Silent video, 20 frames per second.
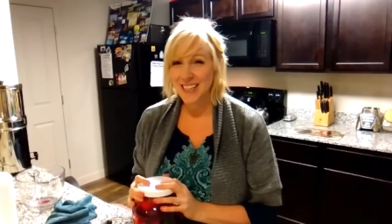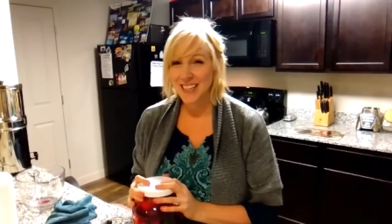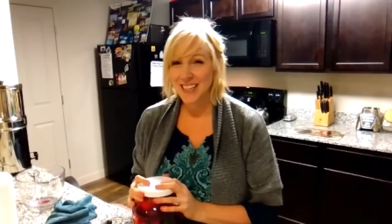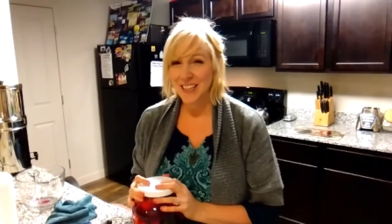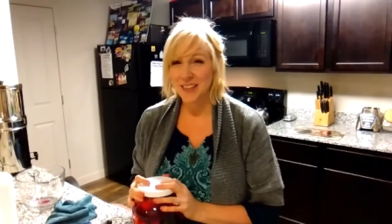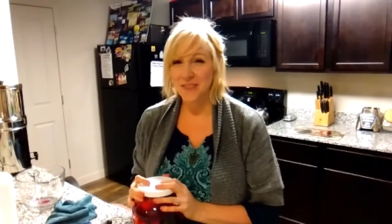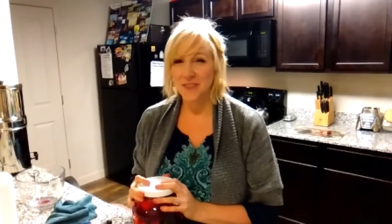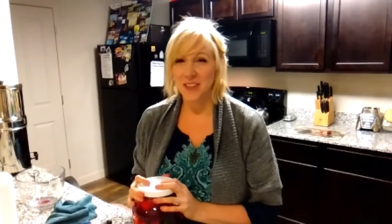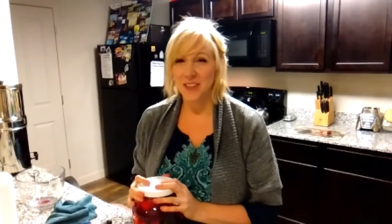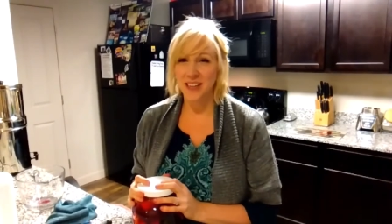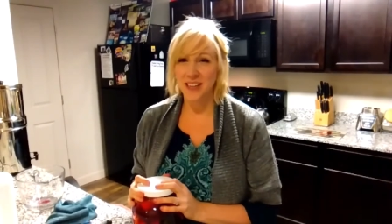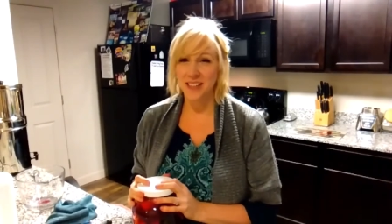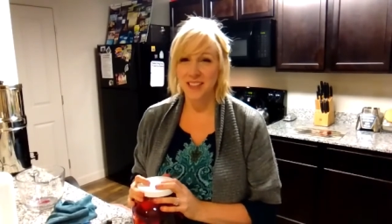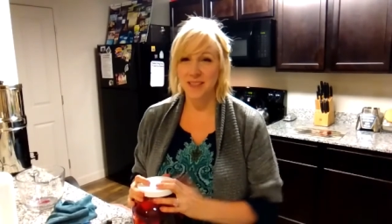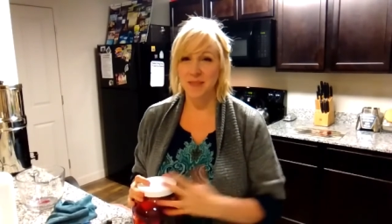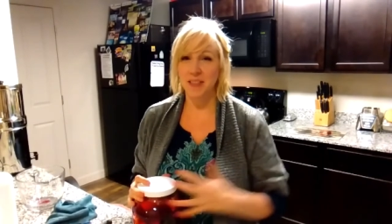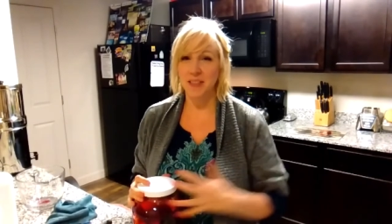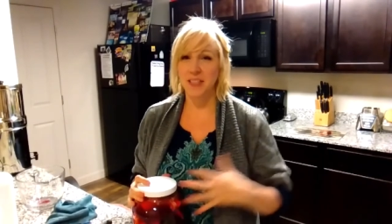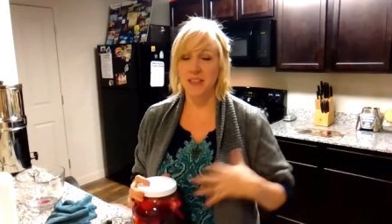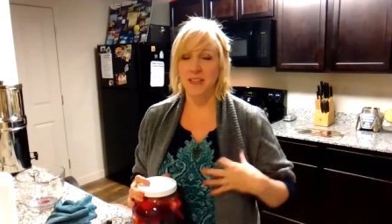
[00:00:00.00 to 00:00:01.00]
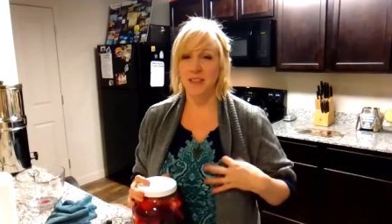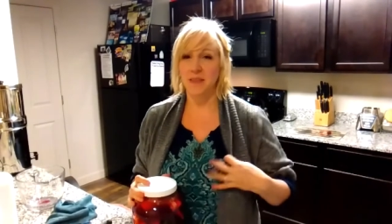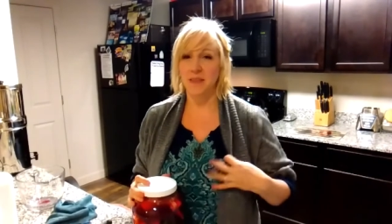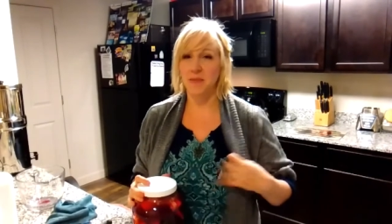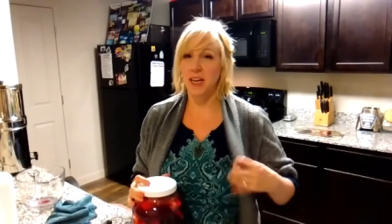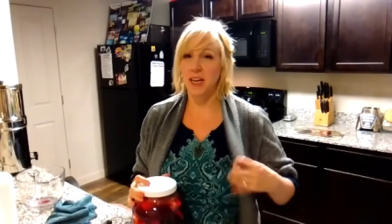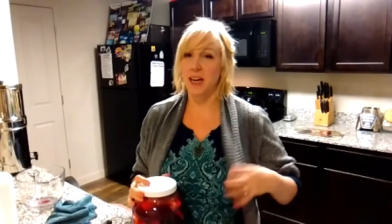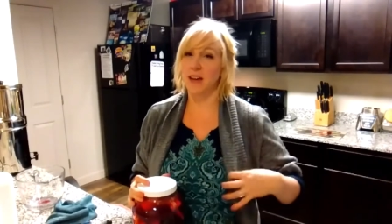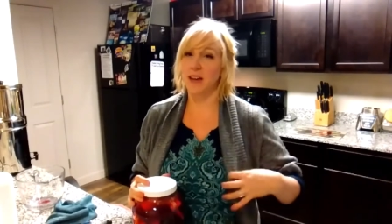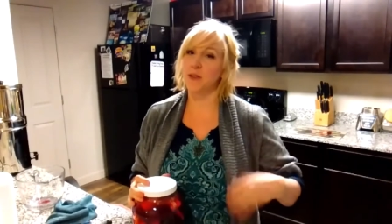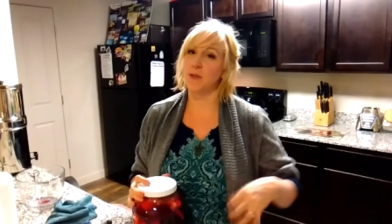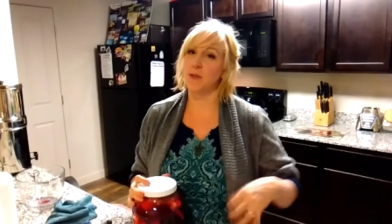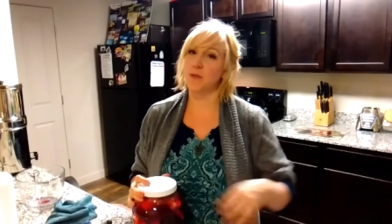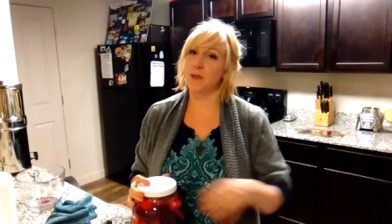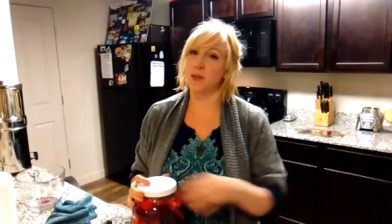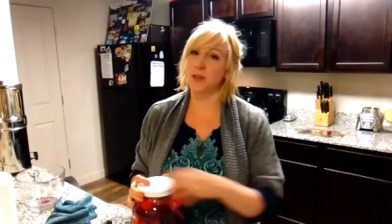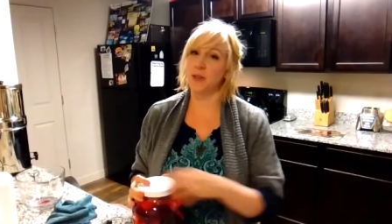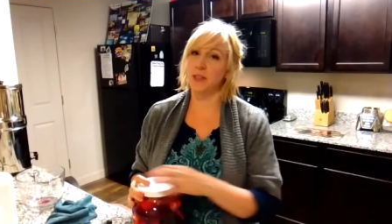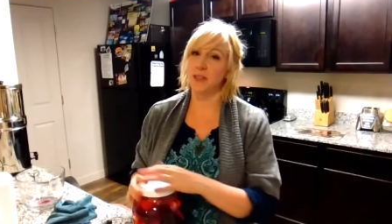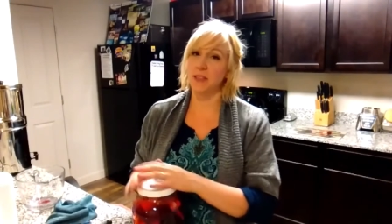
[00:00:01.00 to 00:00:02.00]
kvass, because I'm going to have it for
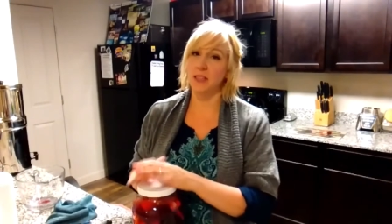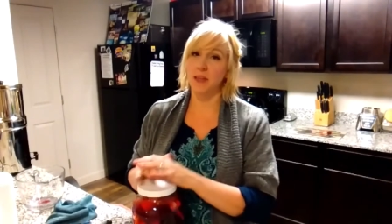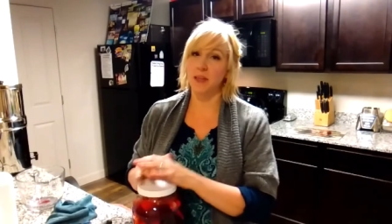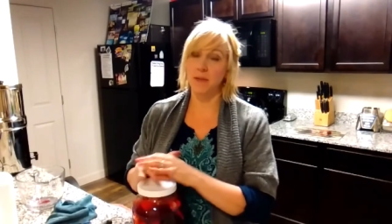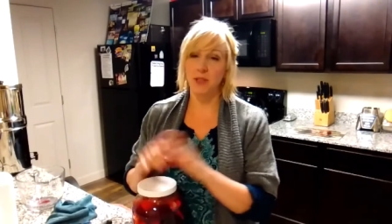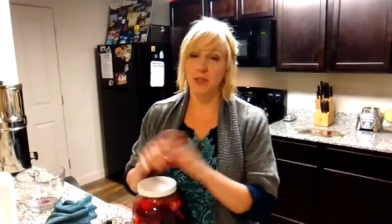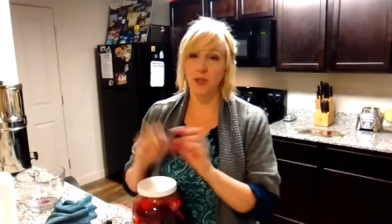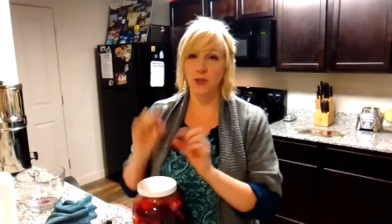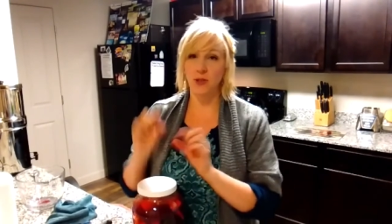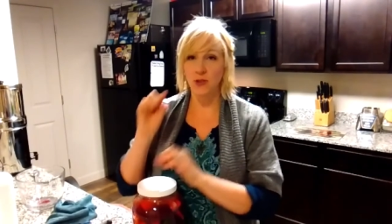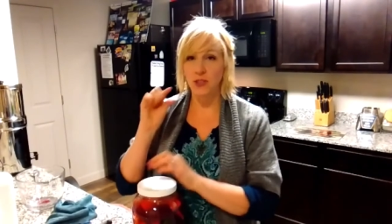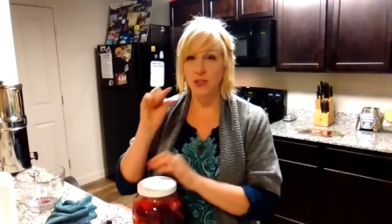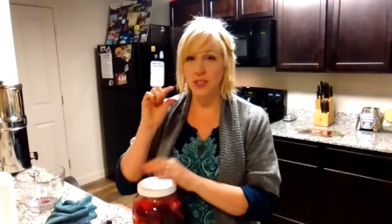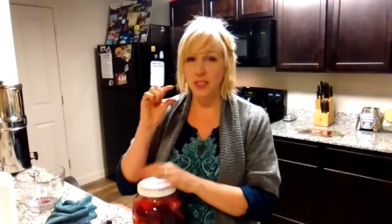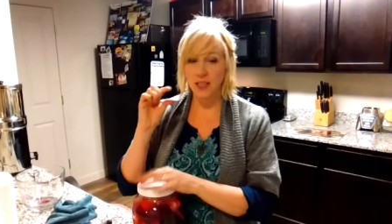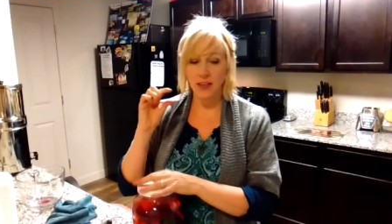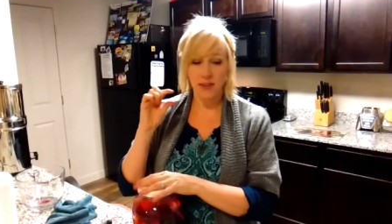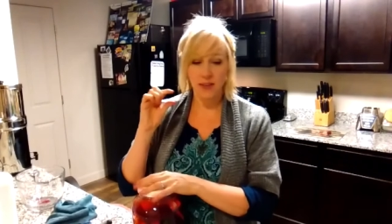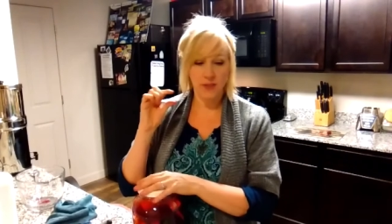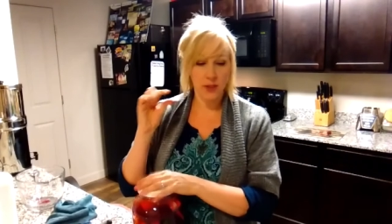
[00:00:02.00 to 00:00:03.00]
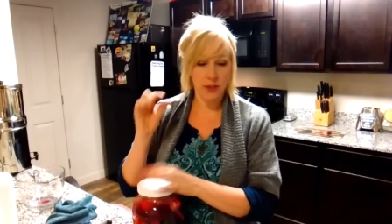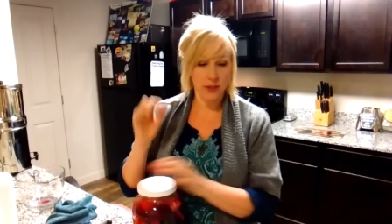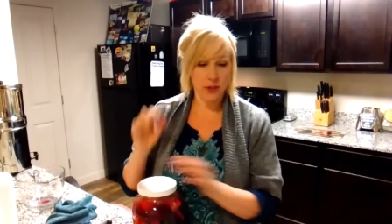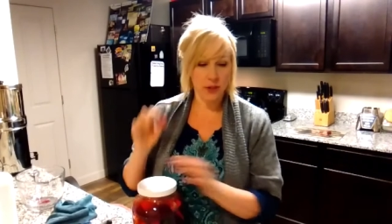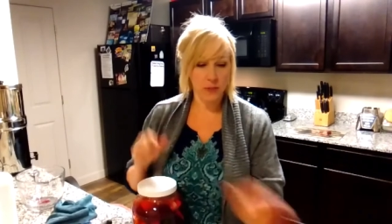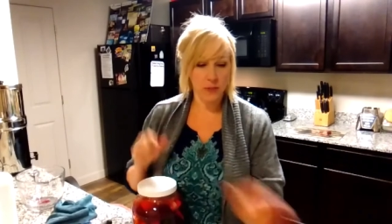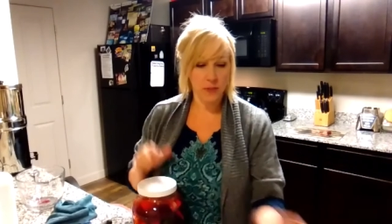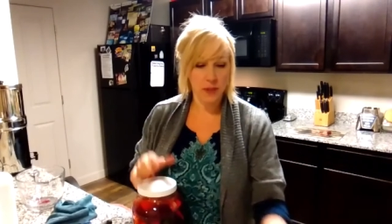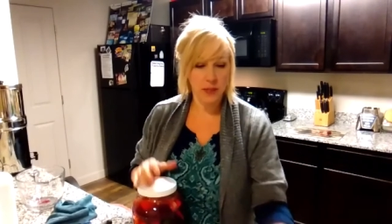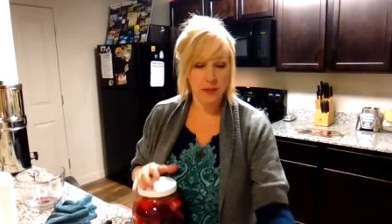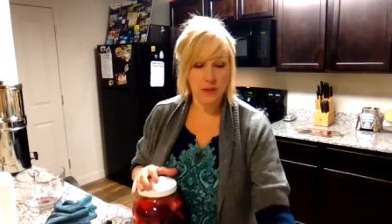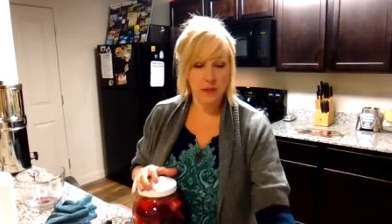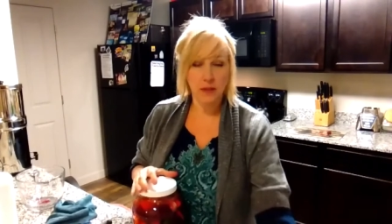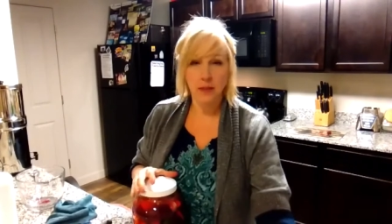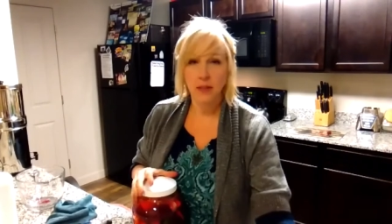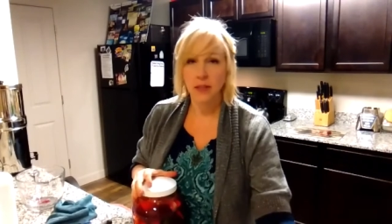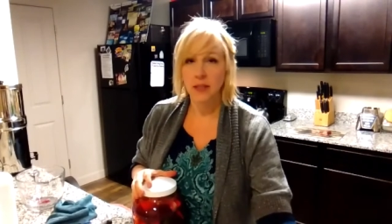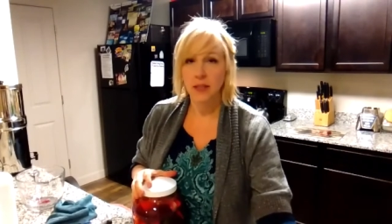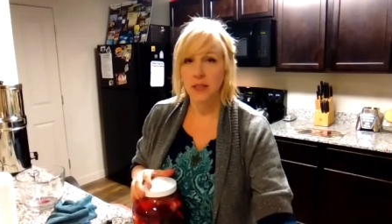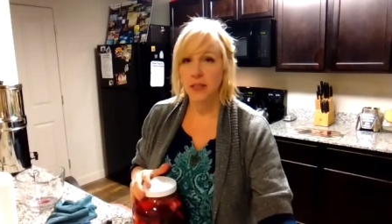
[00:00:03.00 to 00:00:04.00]
a long time, because you just have a little bit
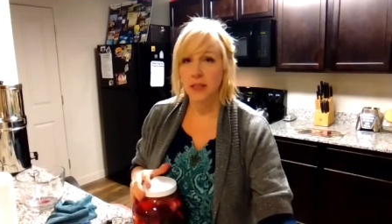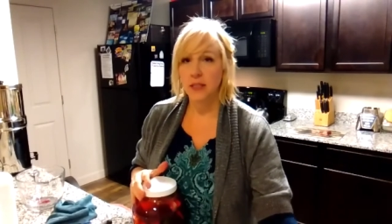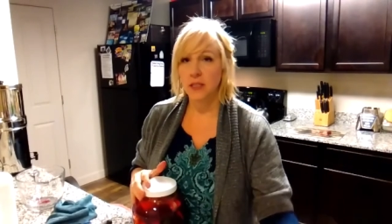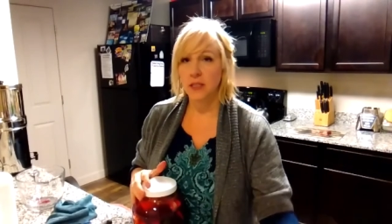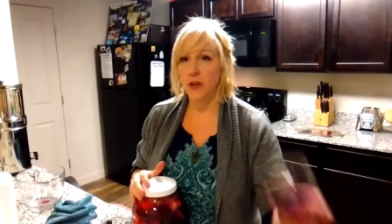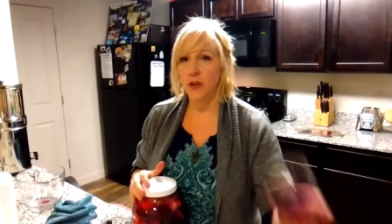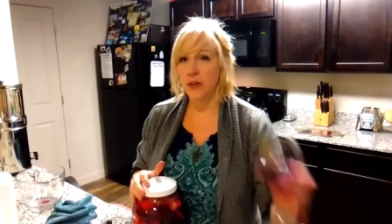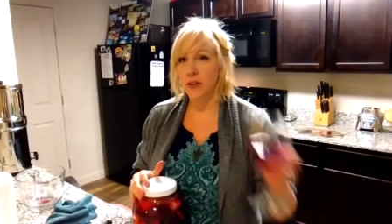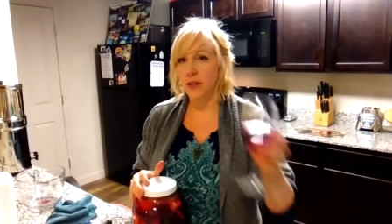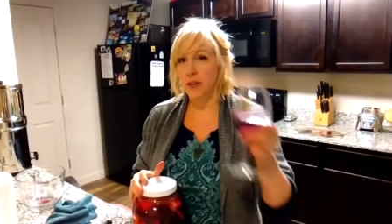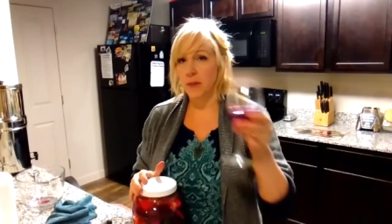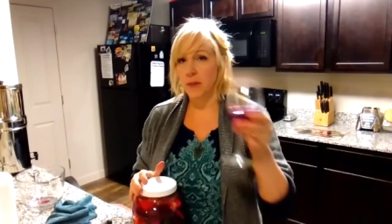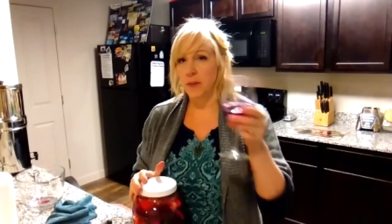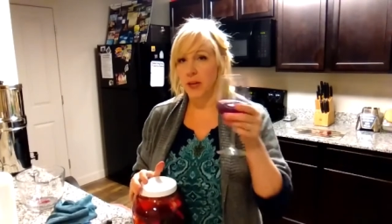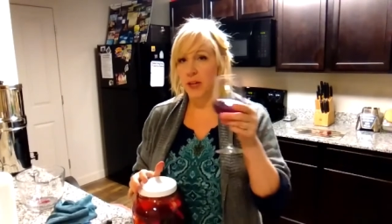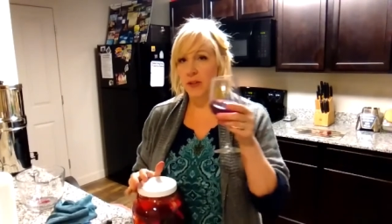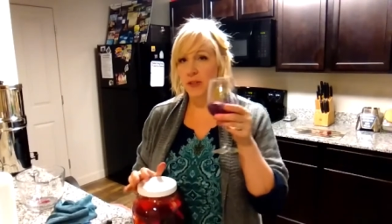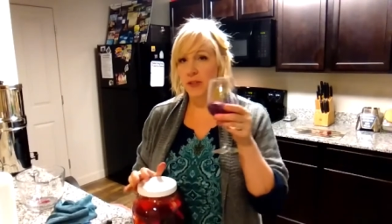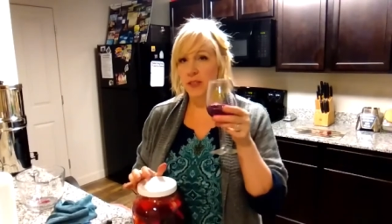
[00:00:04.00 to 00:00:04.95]
tonic amount.